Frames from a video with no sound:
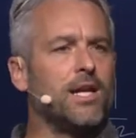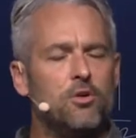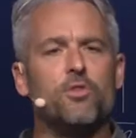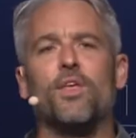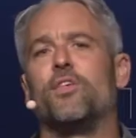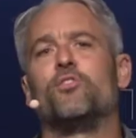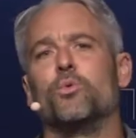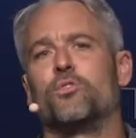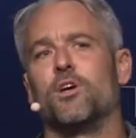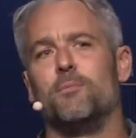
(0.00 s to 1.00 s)
that
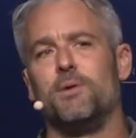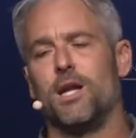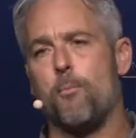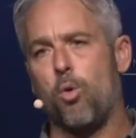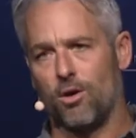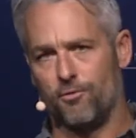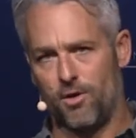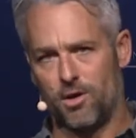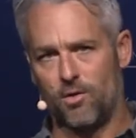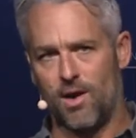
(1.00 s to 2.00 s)
this was going to be an
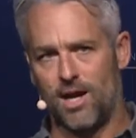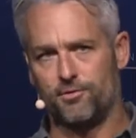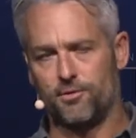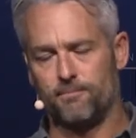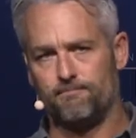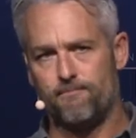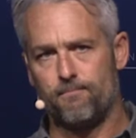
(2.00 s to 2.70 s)
important photograph.